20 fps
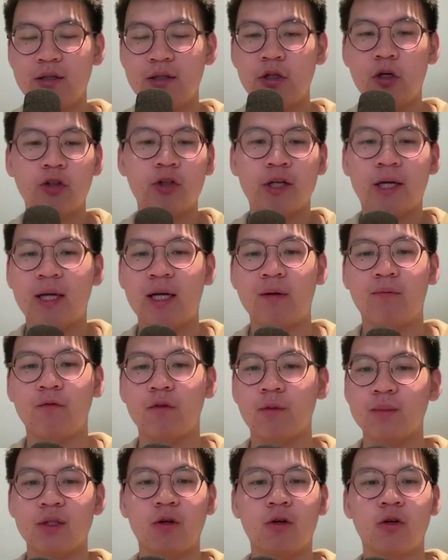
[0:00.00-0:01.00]
to get them
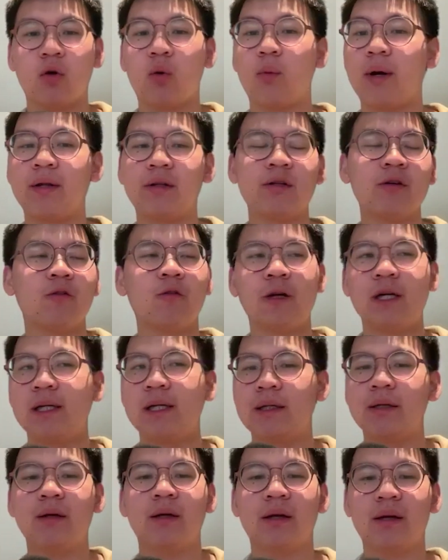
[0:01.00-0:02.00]
from 0 to 1, to
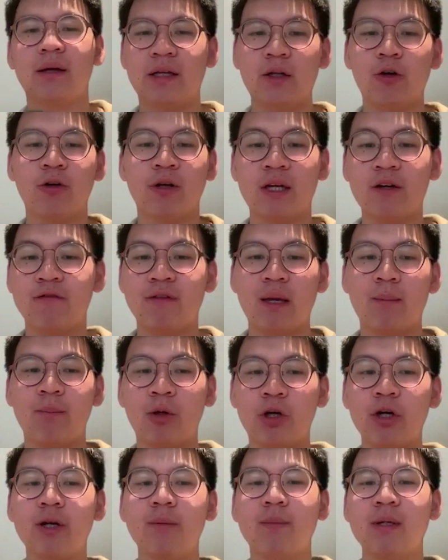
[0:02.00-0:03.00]
really give them
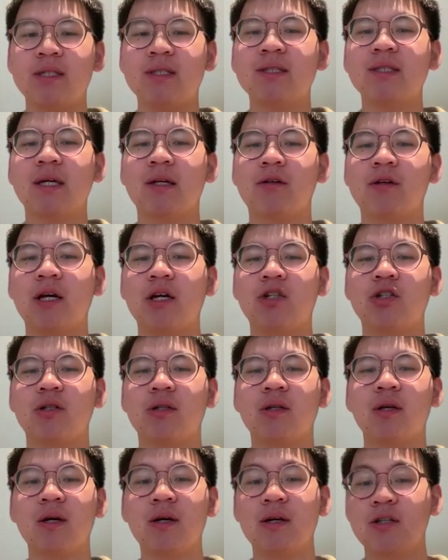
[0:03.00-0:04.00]
good business
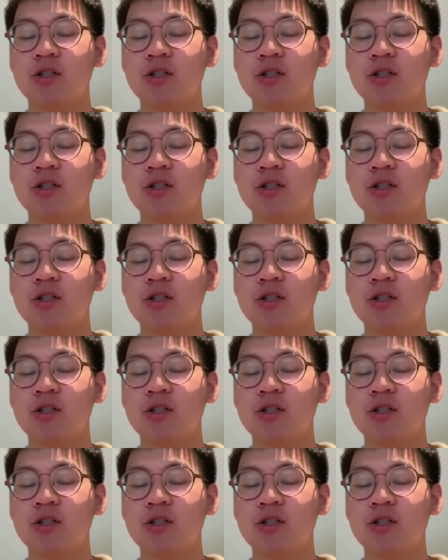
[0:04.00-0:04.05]
education,